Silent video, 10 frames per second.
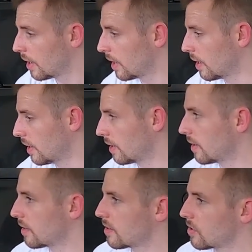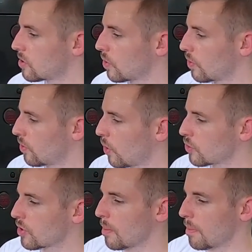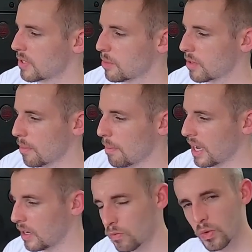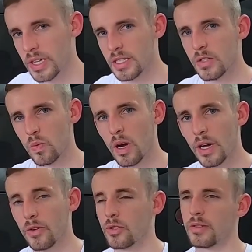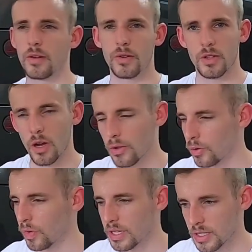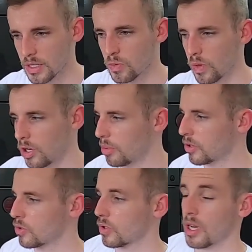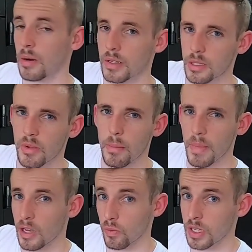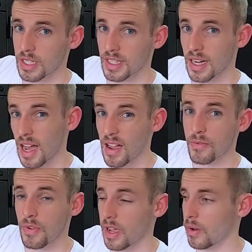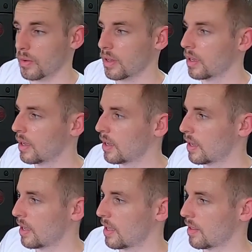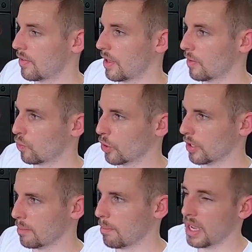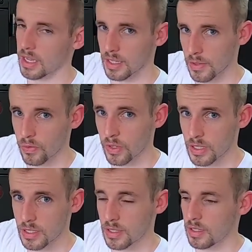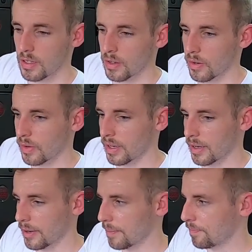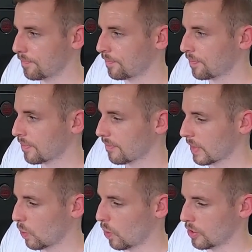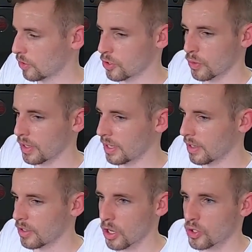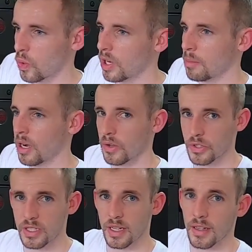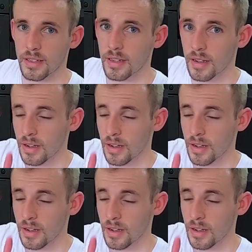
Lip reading: And so those are some of the main reasons why. There's other reasons as well, but those are some of the main reasons that I found that really make a difference. When you're doing a 20-mile stint